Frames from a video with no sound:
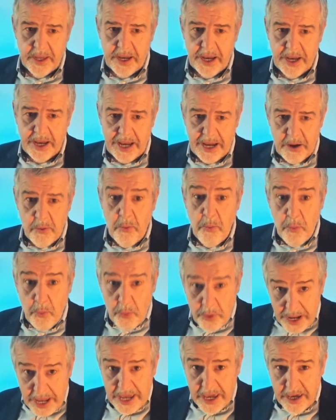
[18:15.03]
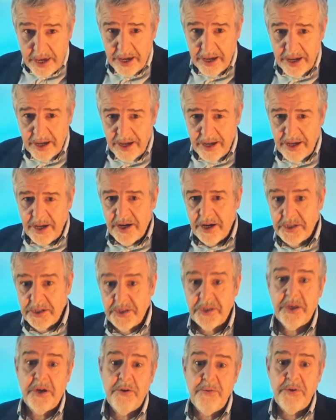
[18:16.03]
How we,
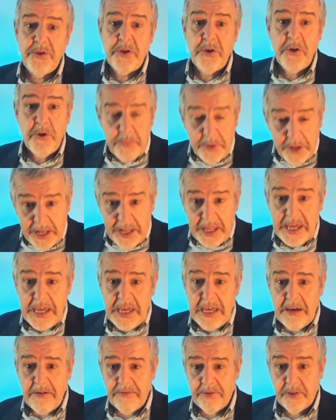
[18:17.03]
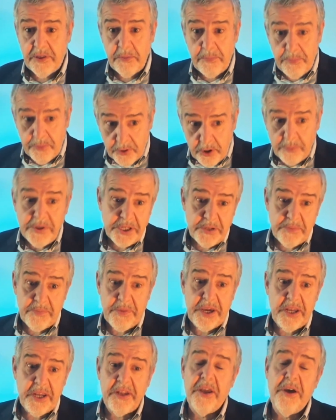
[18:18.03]
as those who believe that the promise
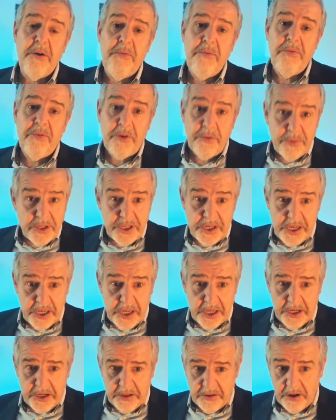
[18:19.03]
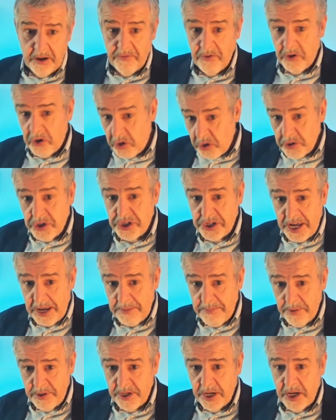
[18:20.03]
made known through Ezekiel of a good
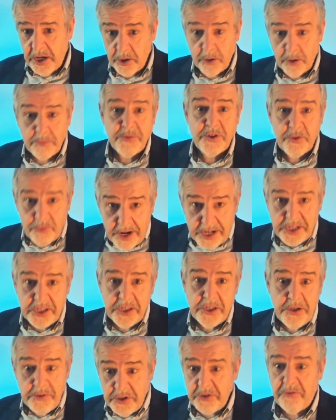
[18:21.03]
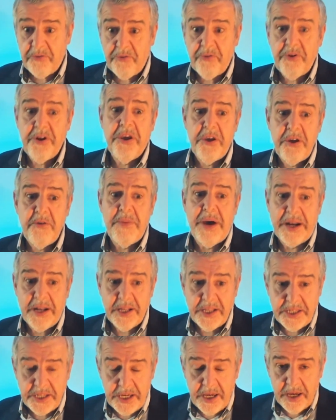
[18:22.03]
shepherd come to rescue suffering
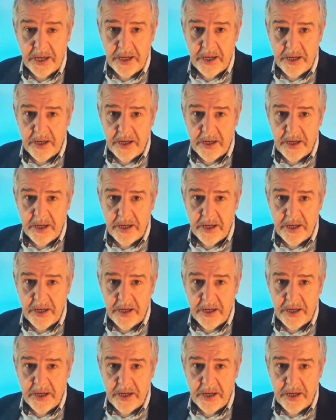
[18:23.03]
humanity